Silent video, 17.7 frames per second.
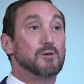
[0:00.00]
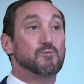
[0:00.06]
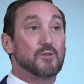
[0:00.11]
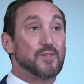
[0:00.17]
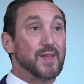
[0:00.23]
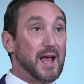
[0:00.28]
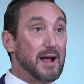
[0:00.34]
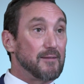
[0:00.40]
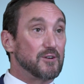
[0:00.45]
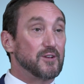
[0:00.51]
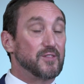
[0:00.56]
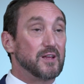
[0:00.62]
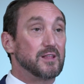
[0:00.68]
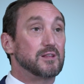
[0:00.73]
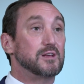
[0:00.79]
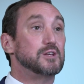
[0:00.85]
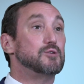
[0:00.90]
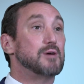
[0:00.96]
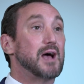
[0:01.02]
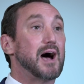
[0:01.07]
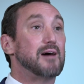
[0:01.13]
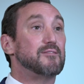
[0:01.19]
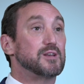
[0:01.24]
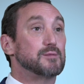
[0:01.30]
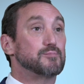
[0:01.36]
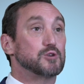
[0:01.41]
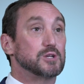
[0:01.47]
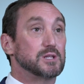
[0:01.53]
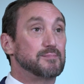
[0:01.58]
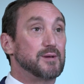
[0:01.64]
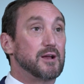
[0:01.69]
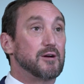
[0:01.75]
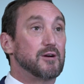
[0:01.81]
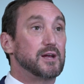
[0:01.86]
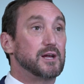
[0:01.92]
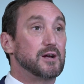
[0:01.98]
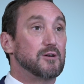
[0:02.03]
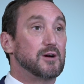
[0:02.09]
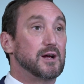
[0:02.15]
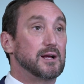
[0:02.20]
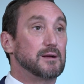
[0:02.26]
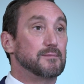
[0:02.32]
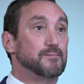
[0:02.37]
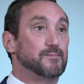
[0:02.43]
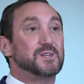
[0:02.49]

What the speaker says: with everything that you have at a preliminary hearing.